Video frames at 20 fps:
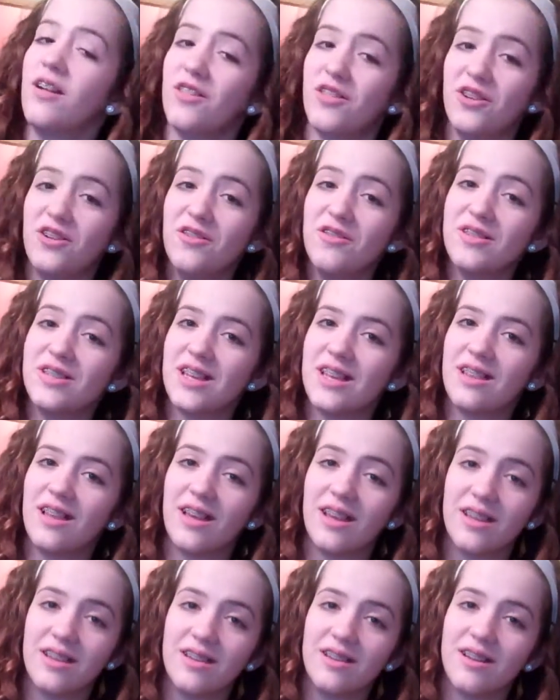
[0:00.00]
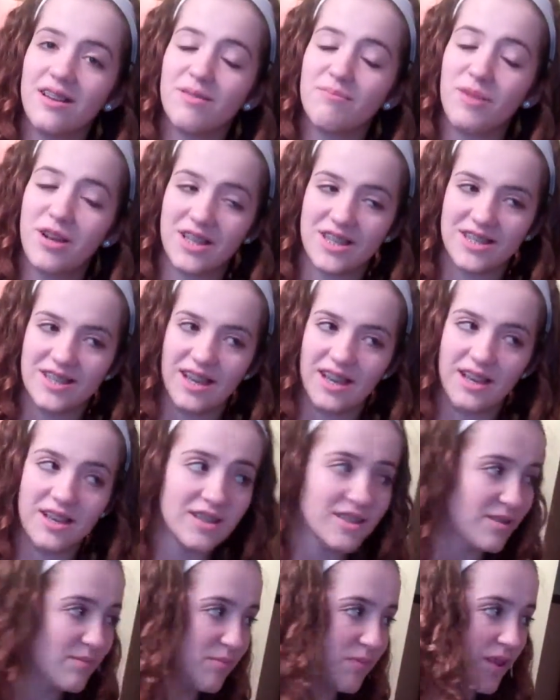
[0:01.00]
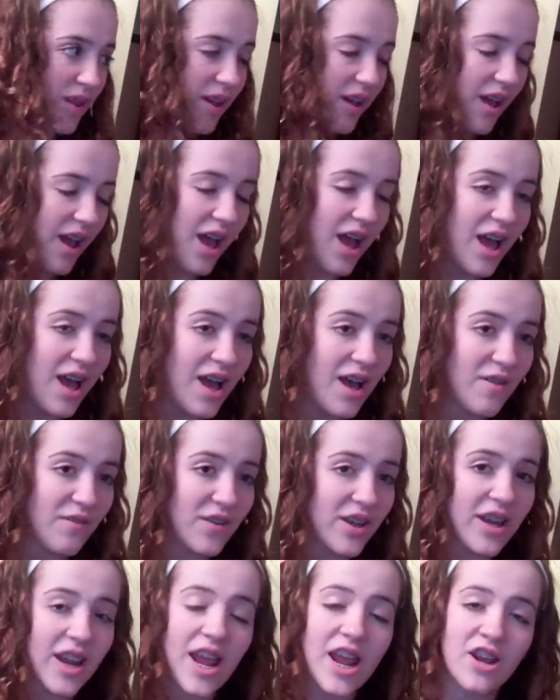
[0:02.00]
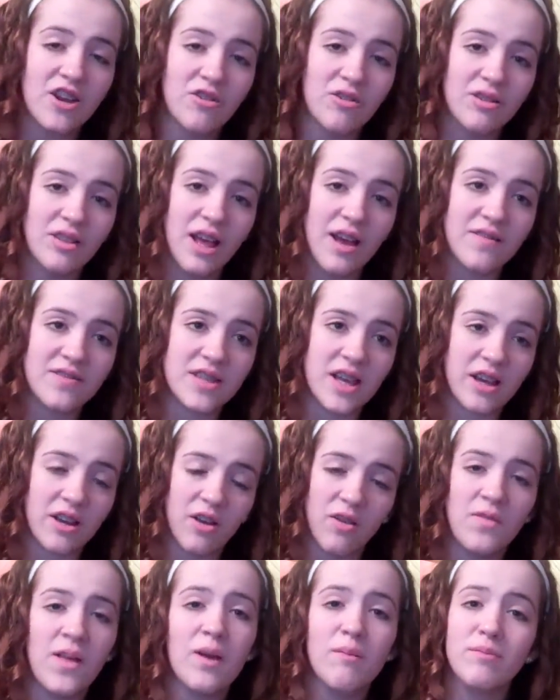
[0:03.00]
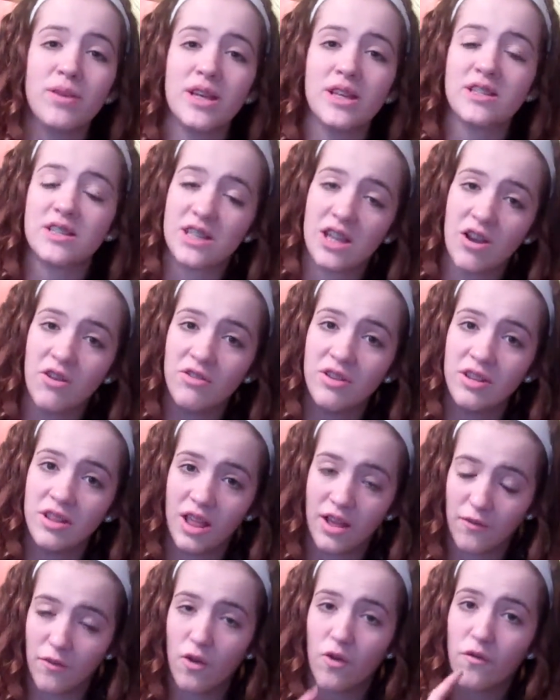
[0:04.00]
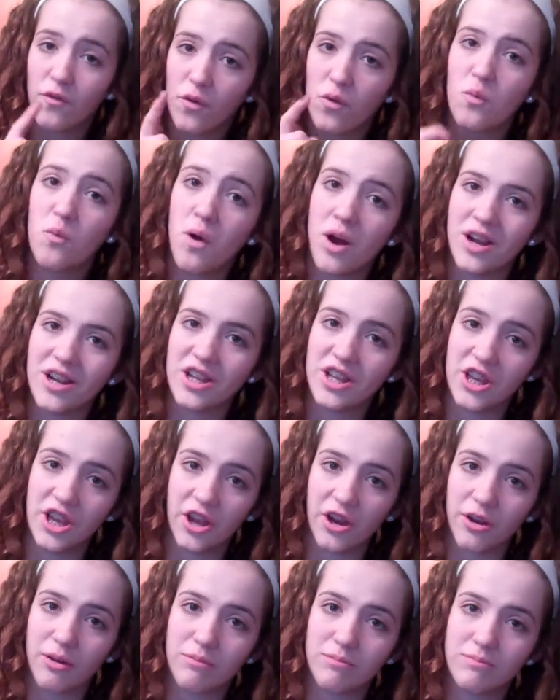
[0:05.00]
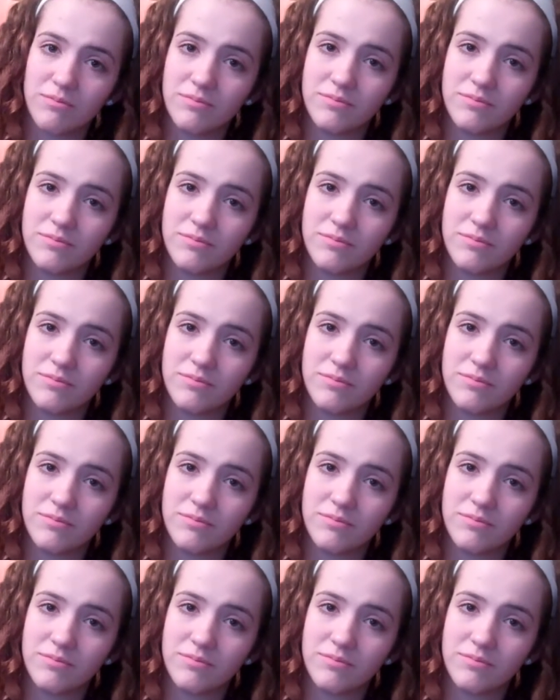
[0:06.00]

The New Zealand mudsnails have an annual life cycle. That means they only live for 1 year.